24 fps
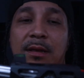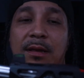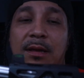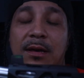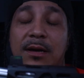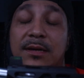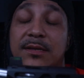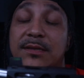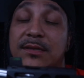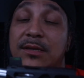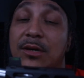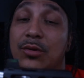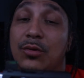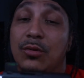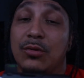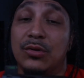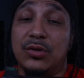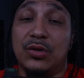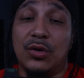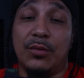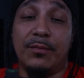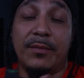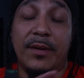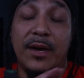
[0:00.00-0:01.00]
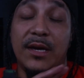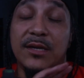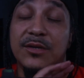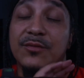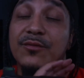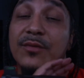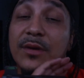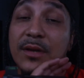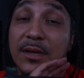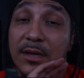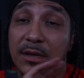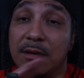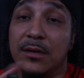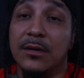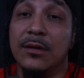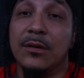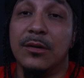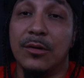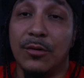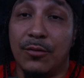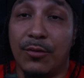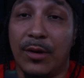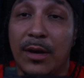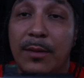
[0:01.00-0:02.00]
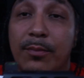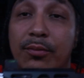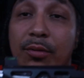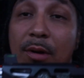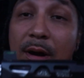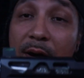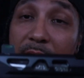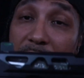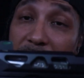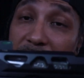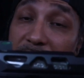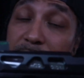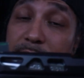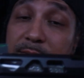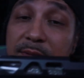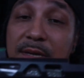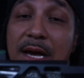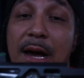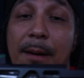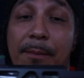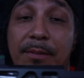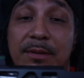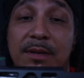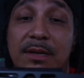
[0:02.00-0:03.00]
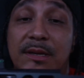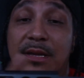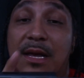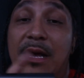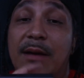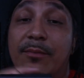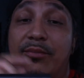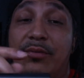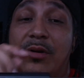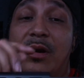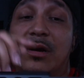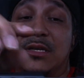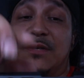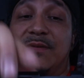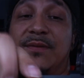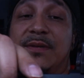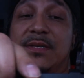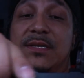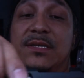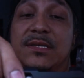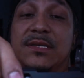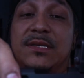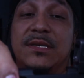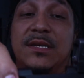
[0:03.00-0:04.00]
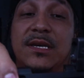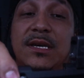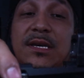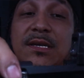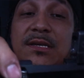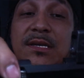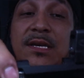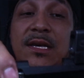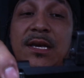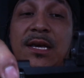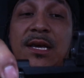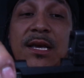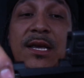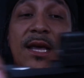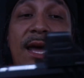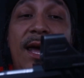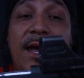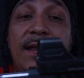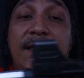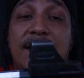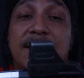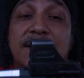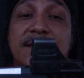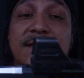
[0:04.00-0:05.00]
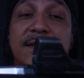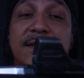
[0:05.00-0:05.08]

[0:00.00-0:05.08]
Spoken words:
Like I said, Norso makes really great products, top of the line products for the Sigs. And this